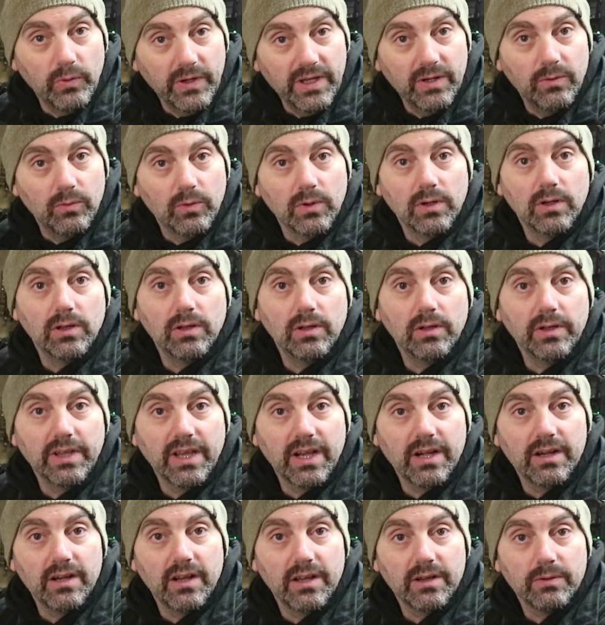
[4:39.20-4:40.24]
we will
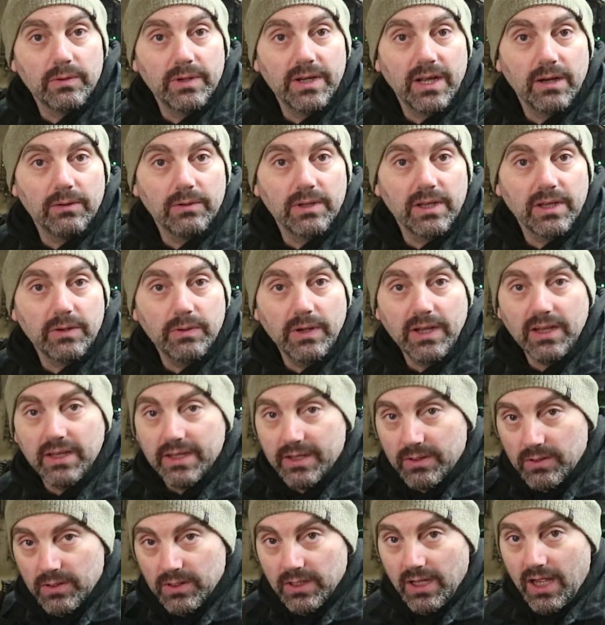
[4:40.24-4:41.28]
get another one out really
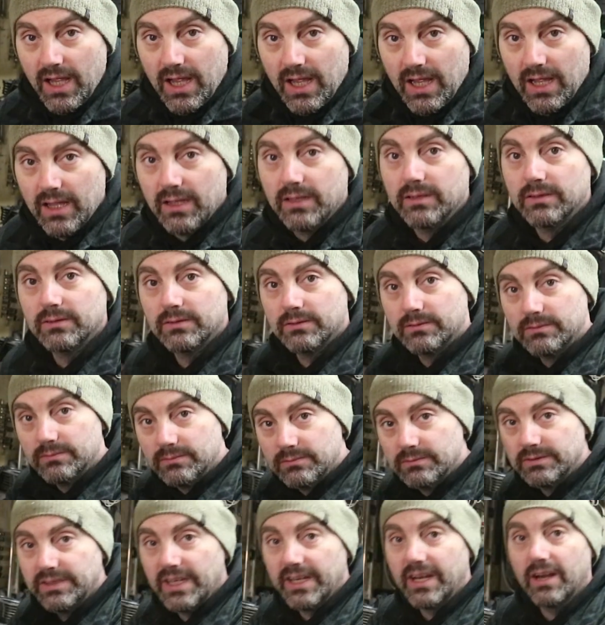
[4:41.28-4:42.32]
quickly.
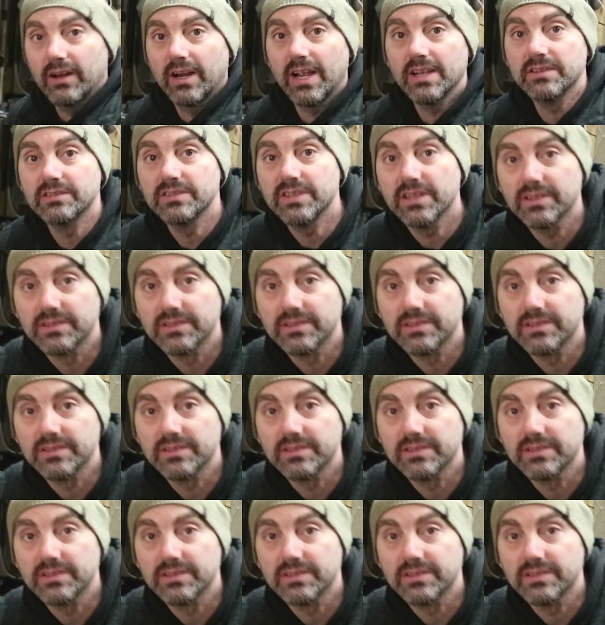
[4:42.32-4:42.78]
Take care guys,